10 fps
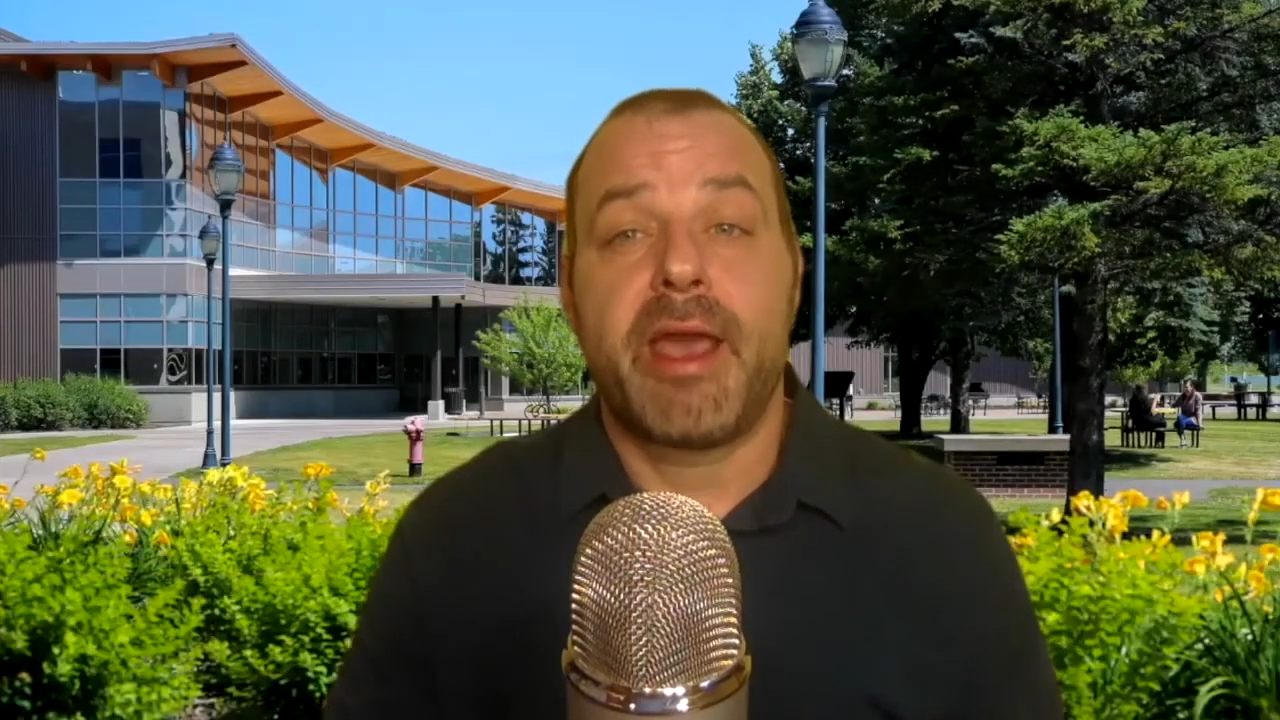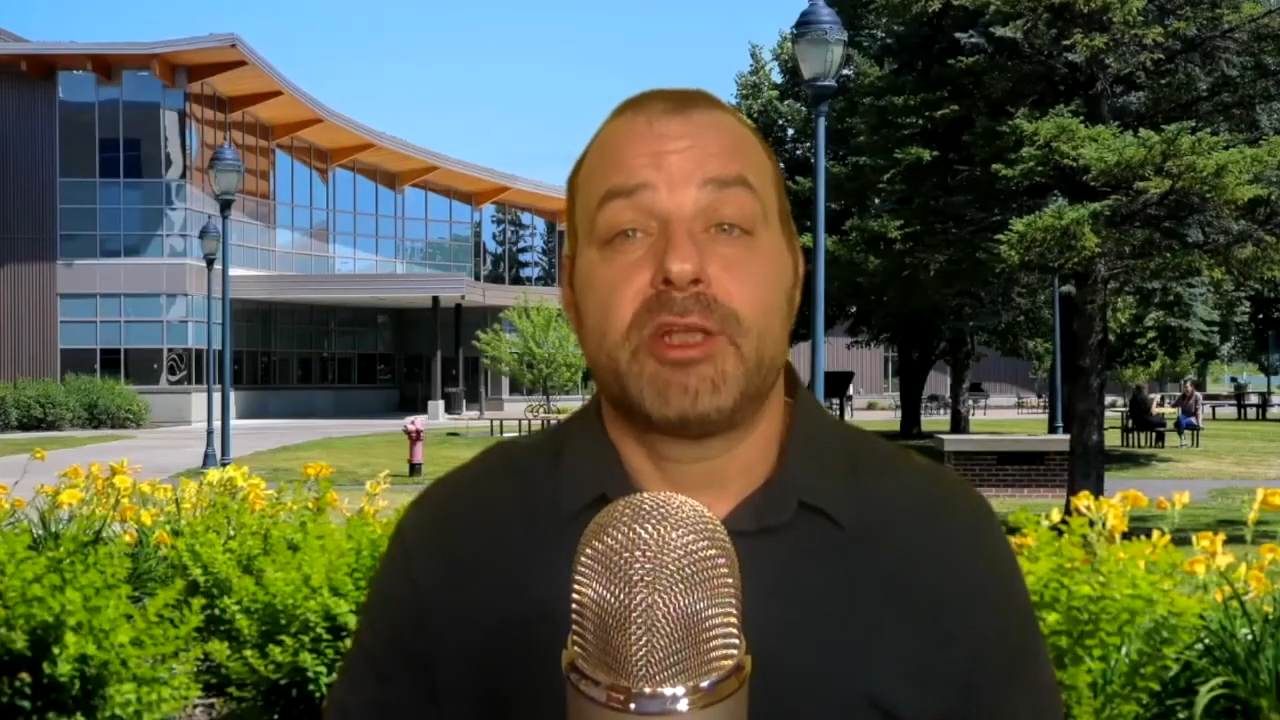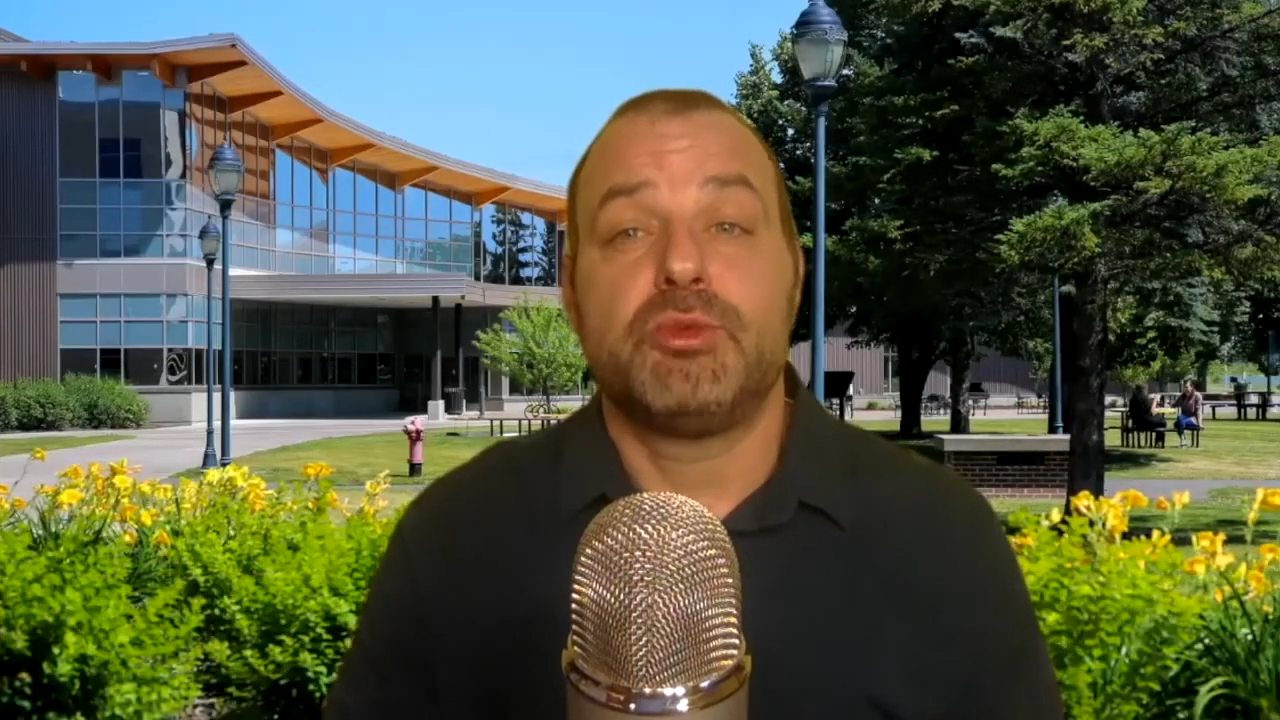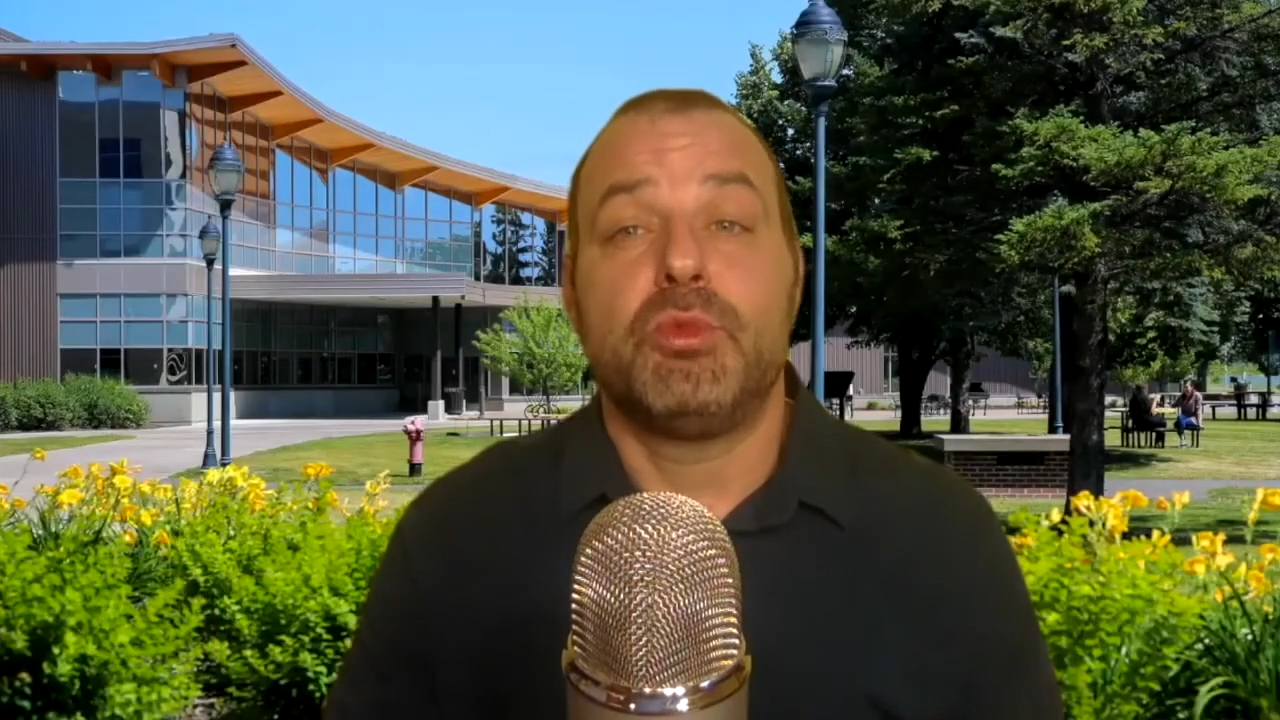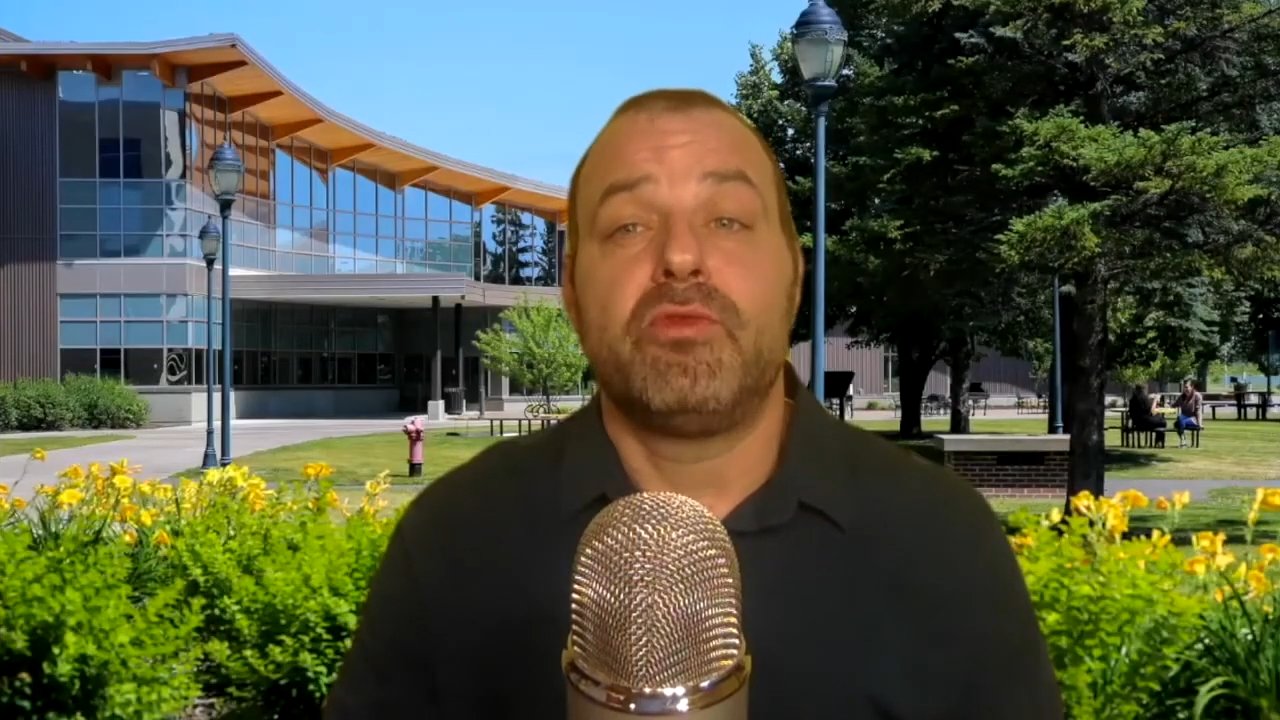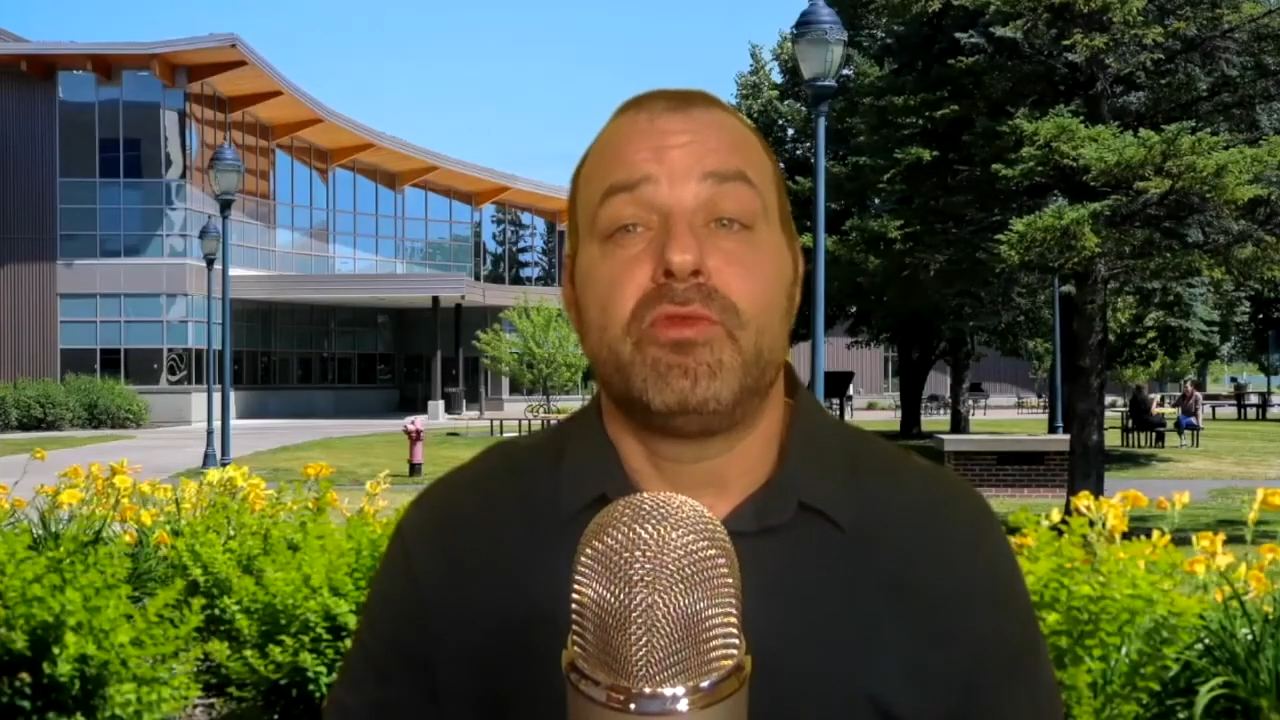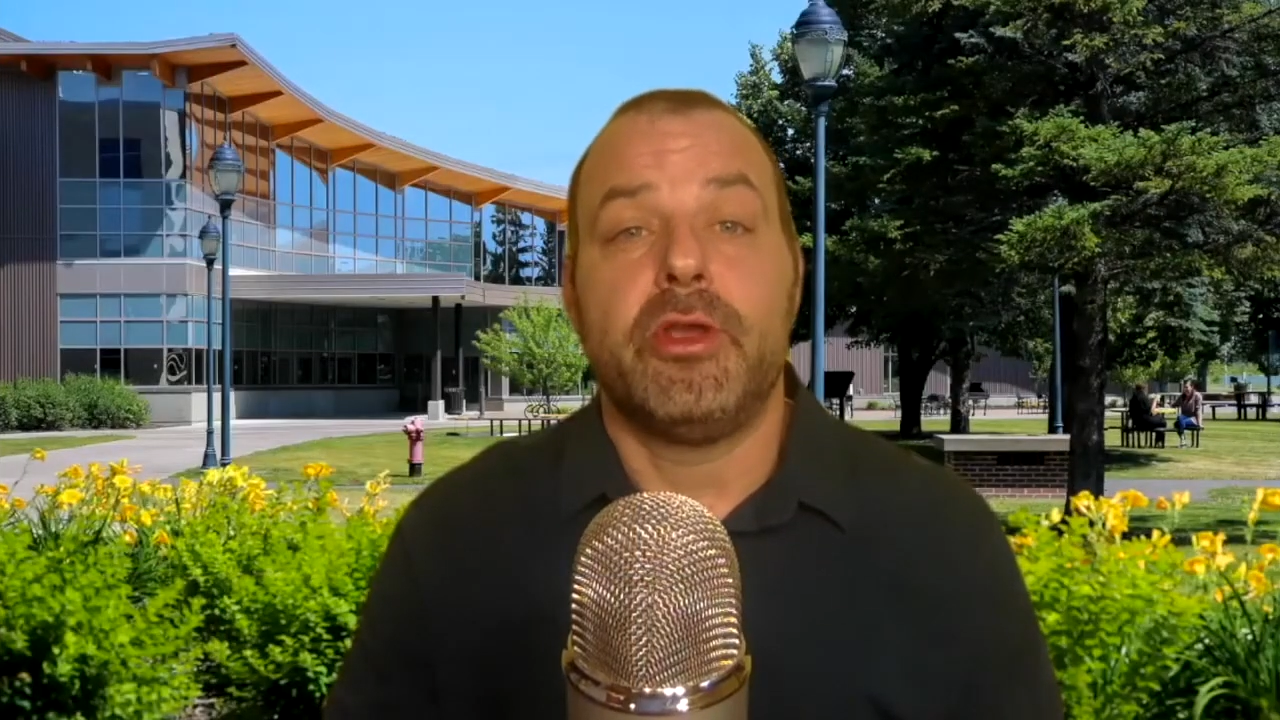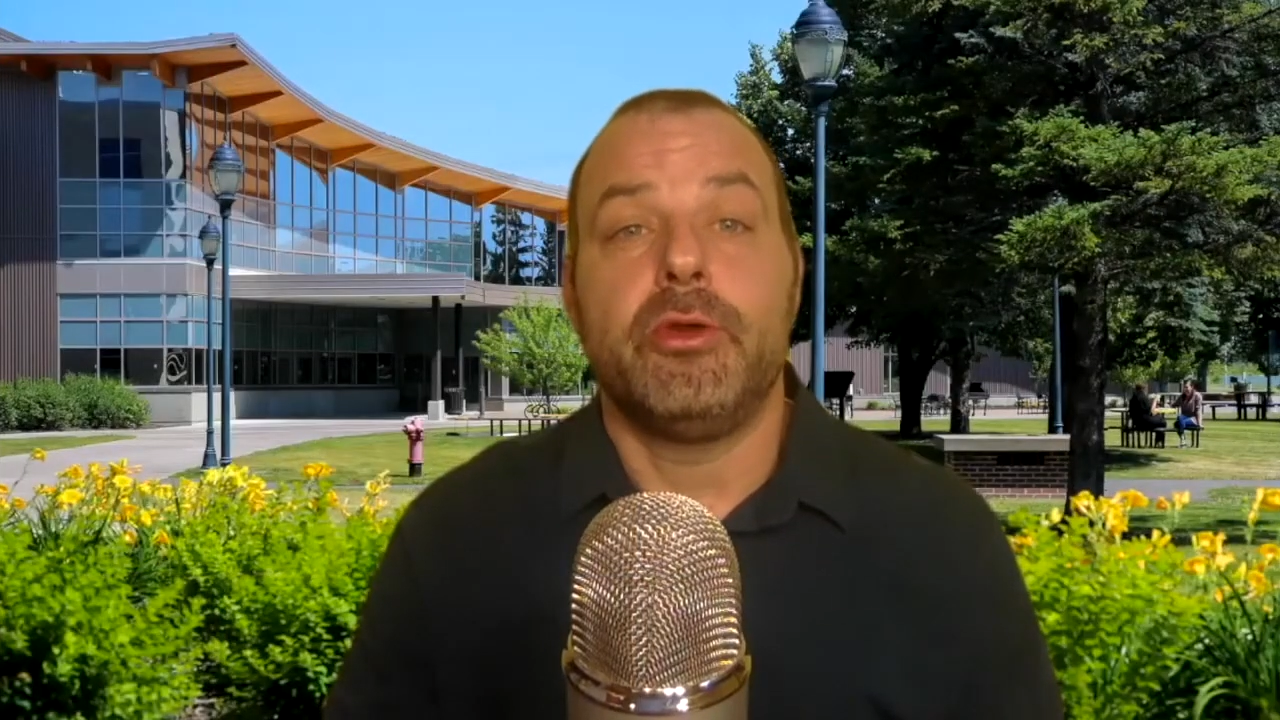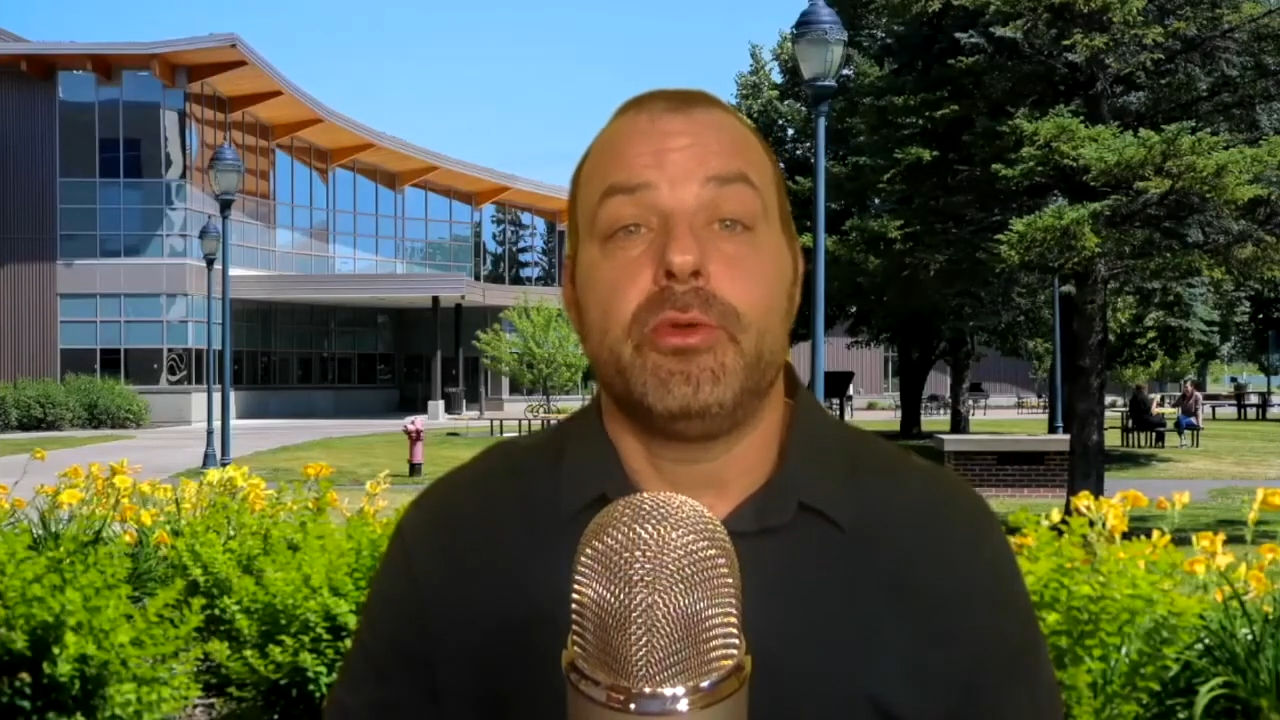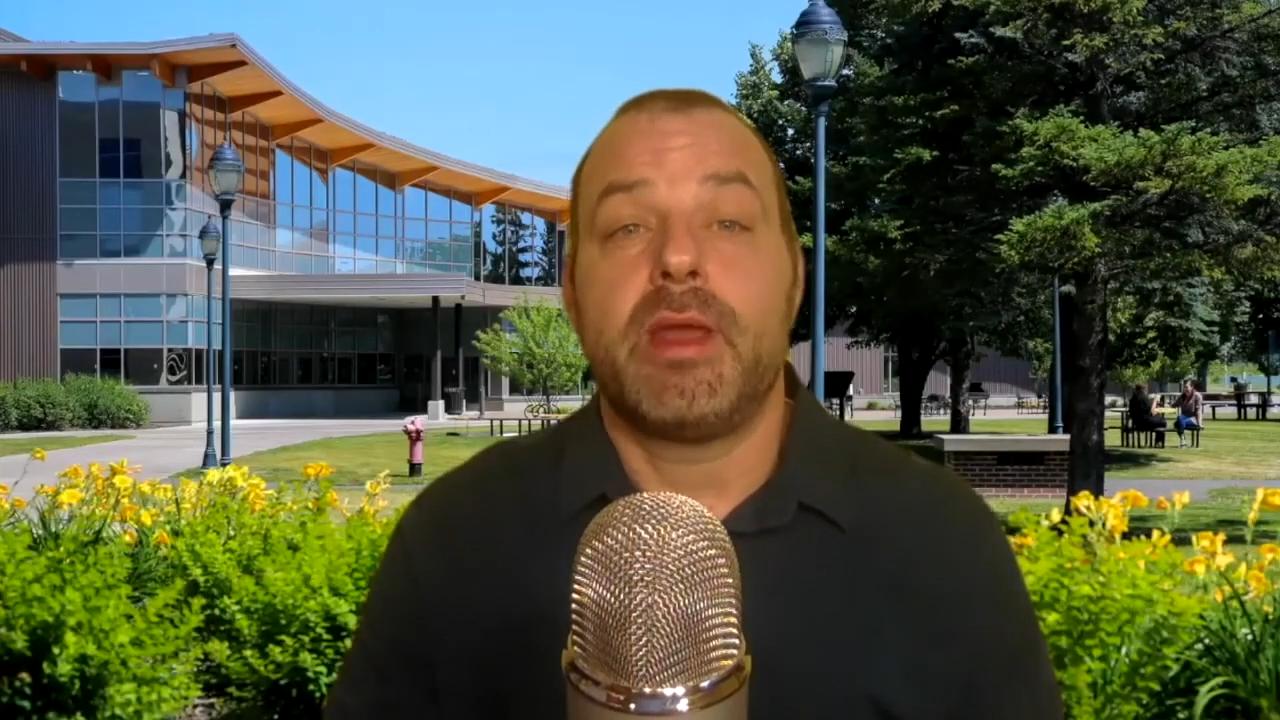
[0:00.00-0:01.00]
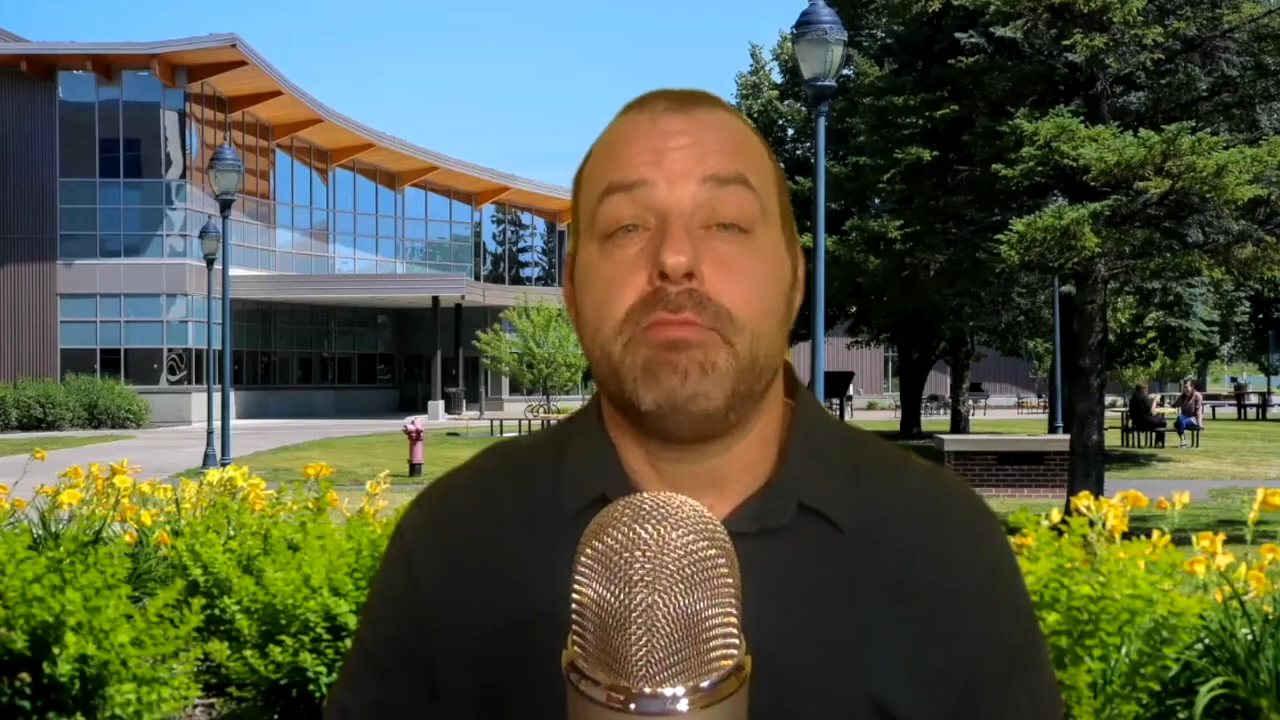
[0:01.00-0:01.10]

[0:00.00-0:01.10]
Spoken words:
manageable for you,